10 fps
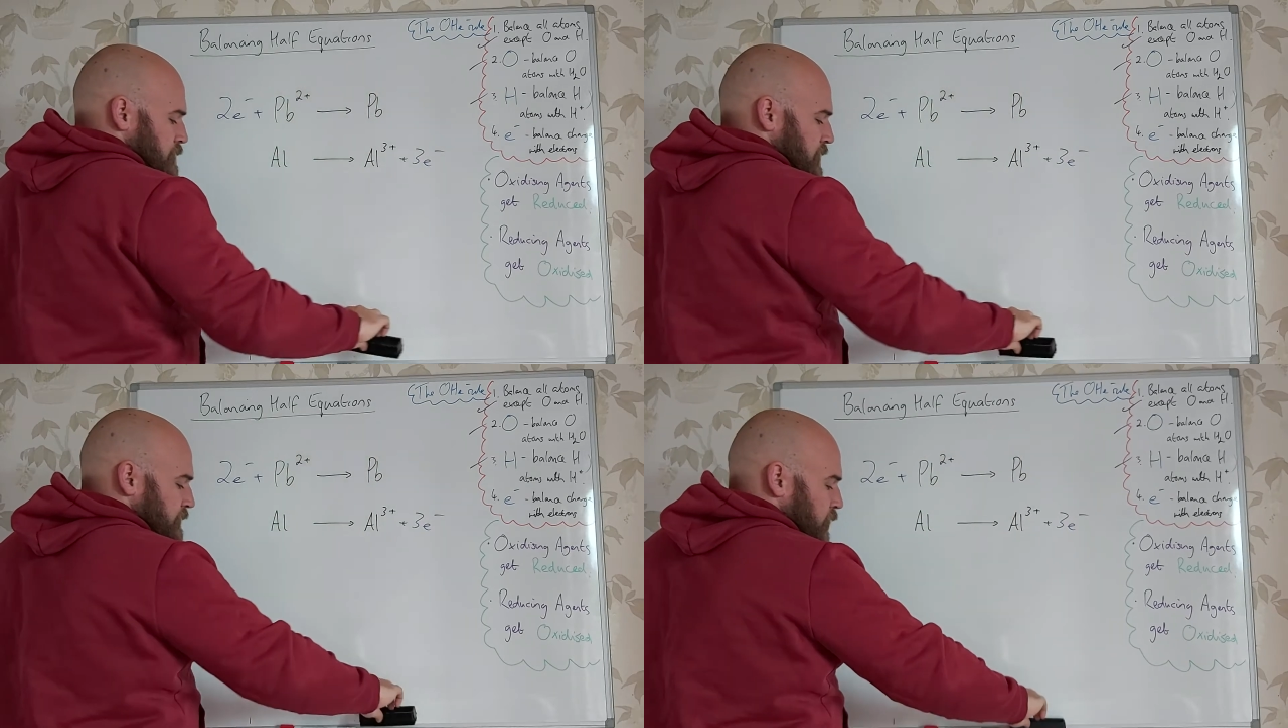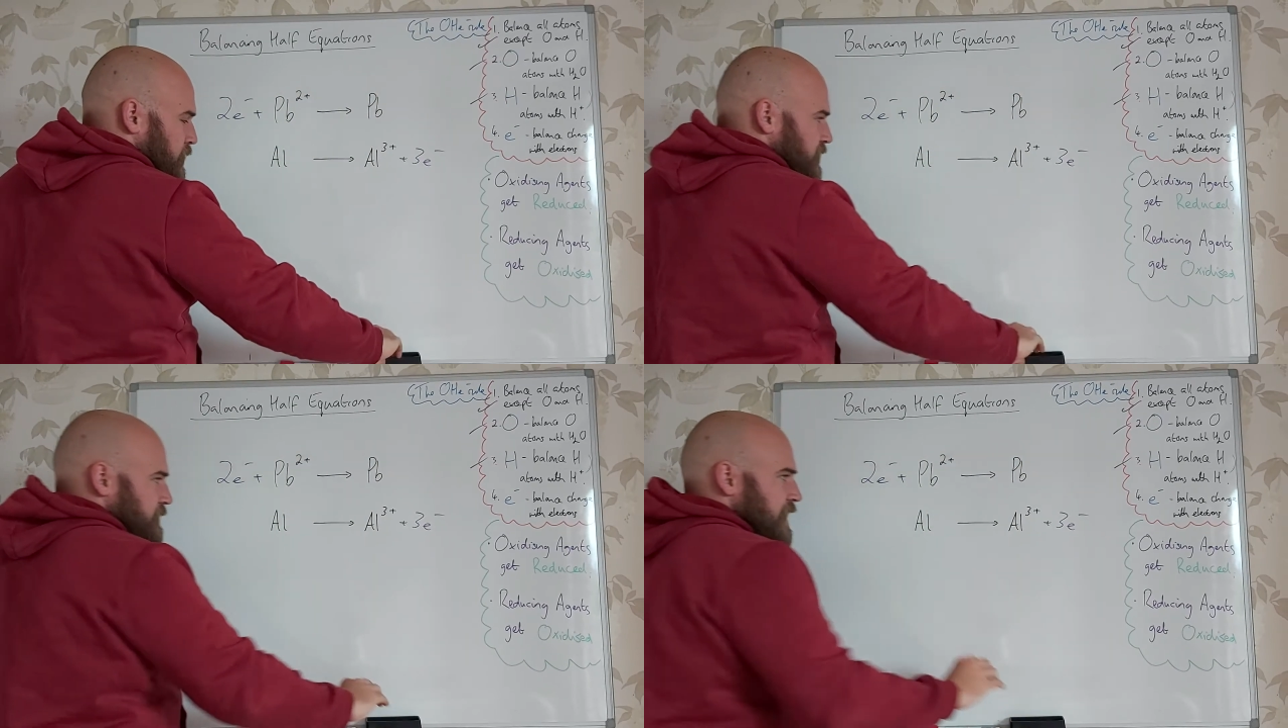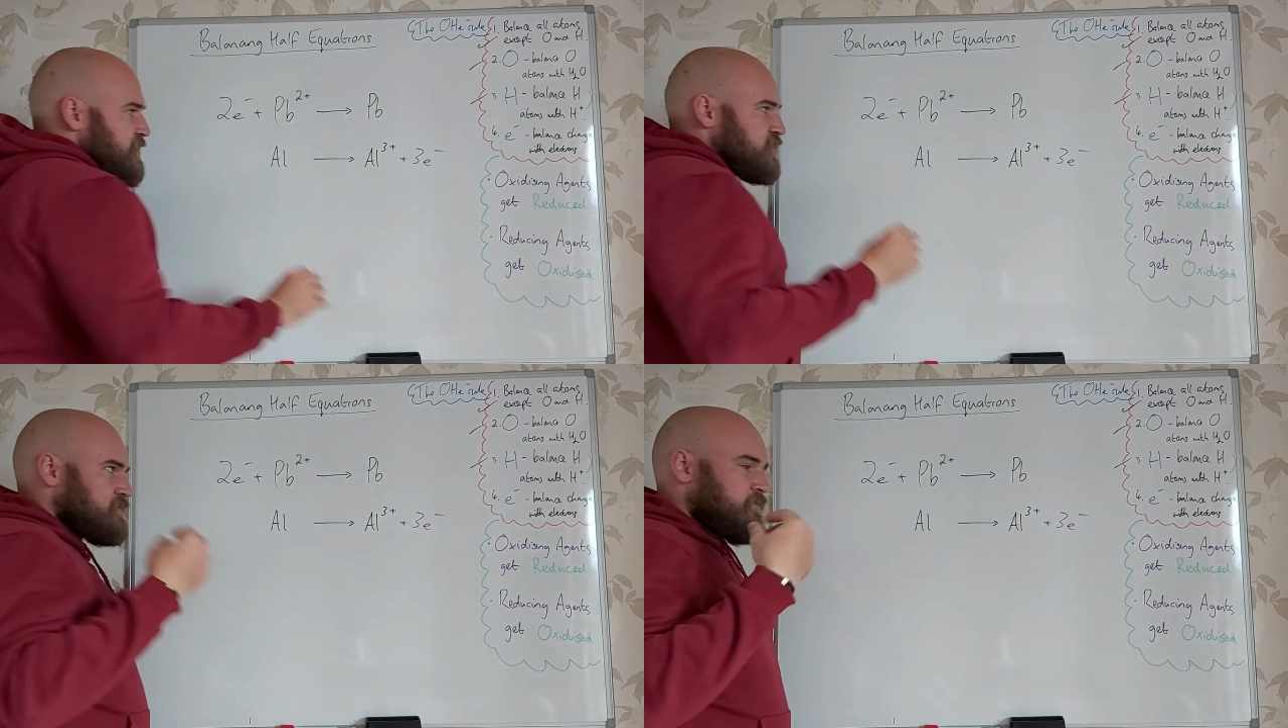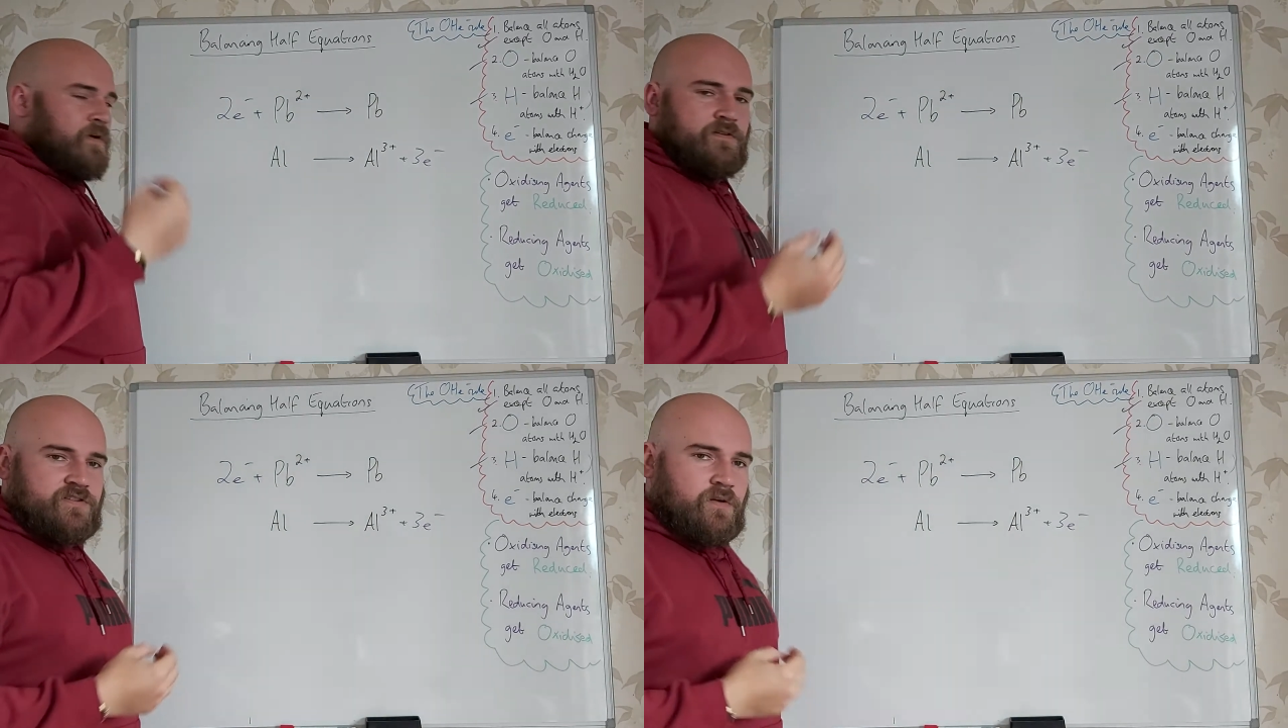but before we do, let's just
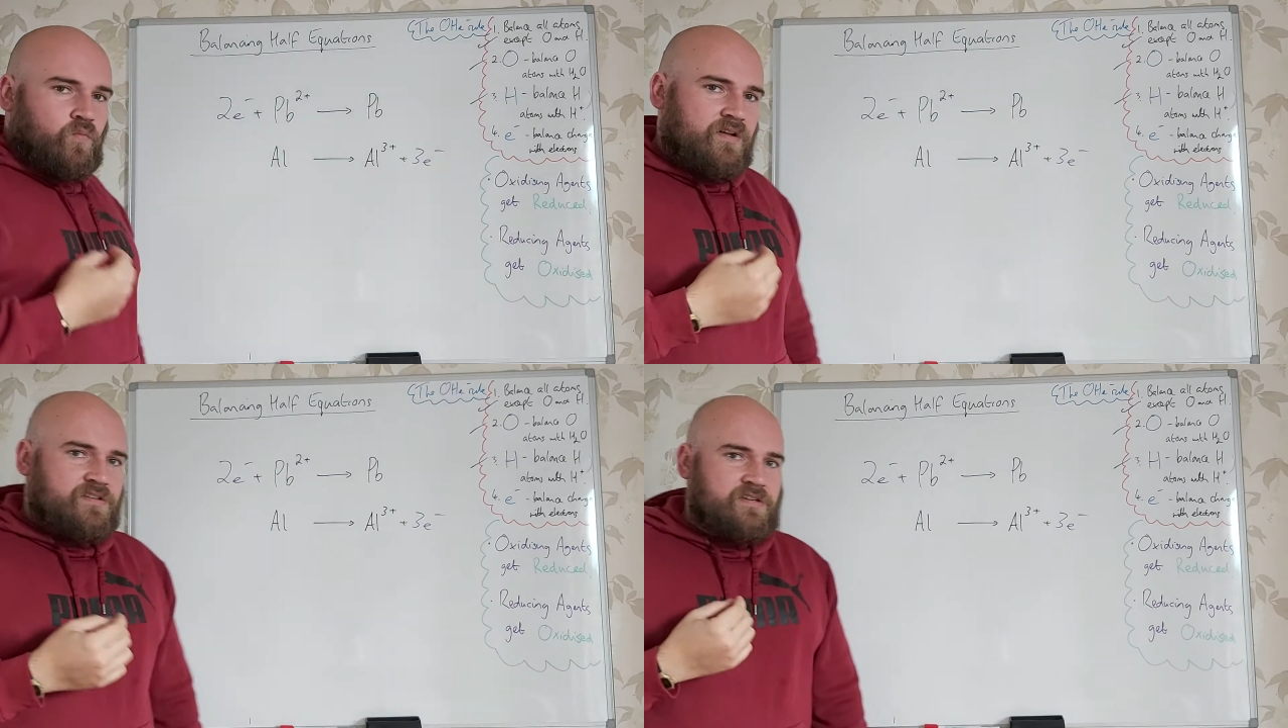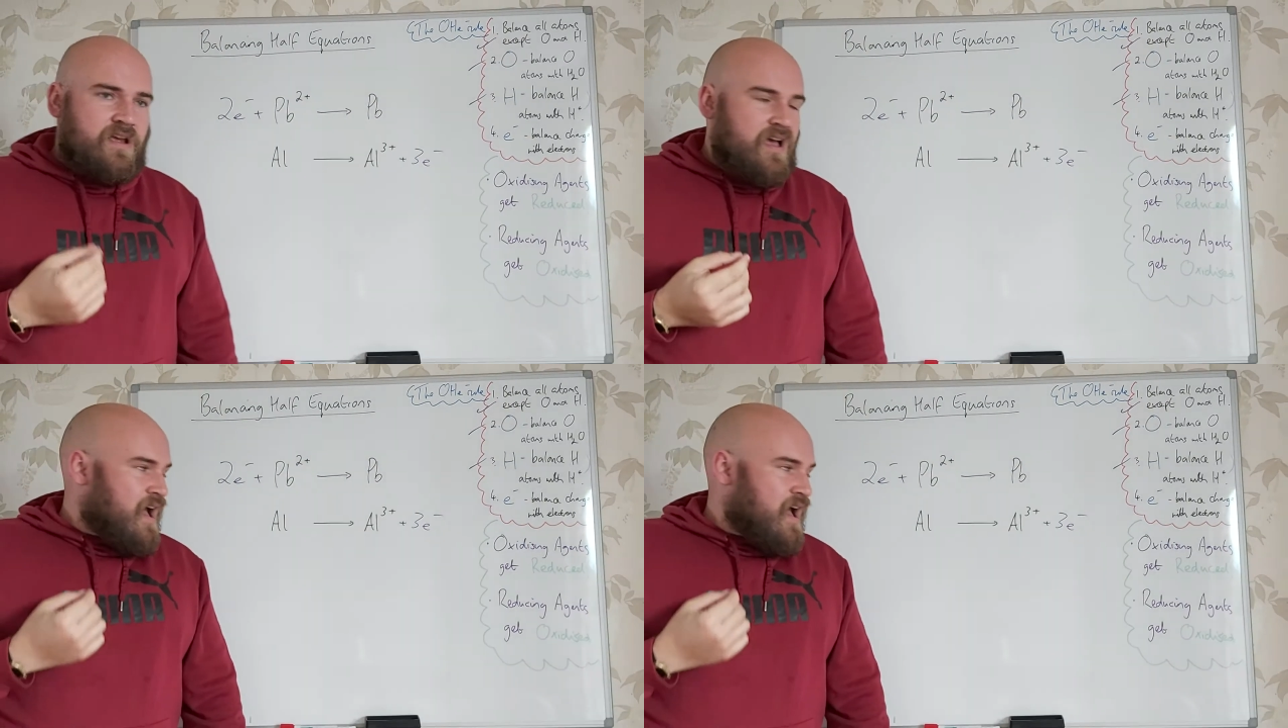focus on what's